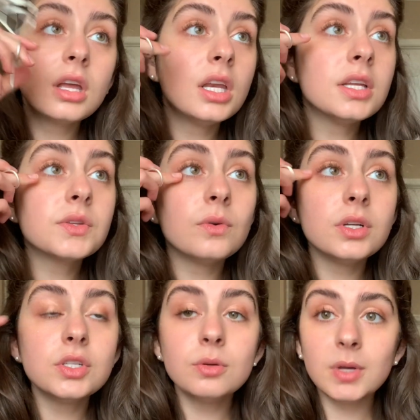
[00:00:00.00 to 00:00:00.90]
it is
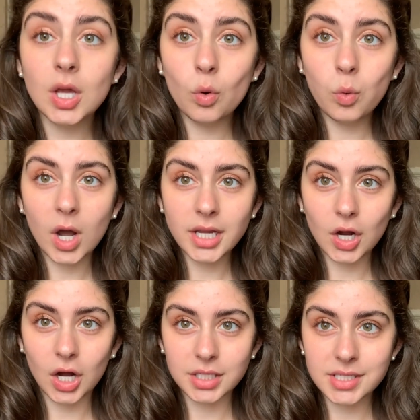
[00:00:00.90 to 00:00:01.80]
going to be quite
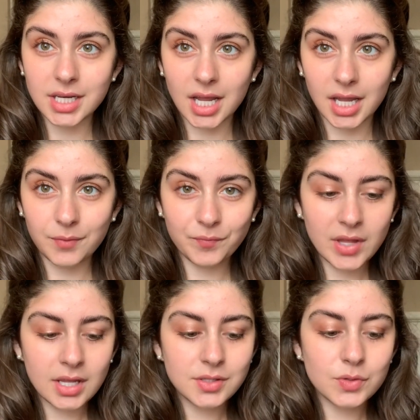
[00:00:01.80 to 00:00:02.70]
hot today.
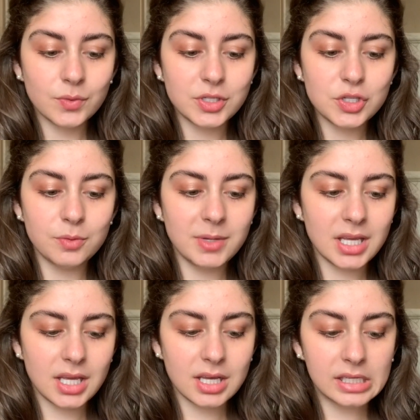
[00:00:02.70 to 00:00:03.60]
It's going to
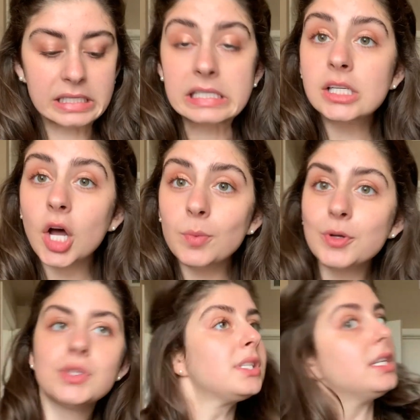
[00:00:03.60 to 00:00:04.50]
be
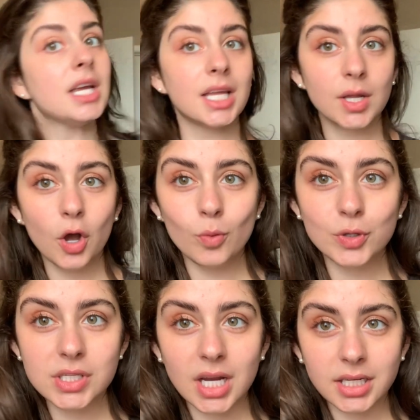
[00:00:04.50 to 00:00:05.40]
almost
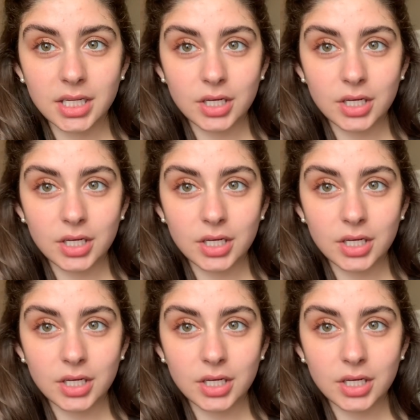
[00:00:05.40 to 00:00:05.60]
90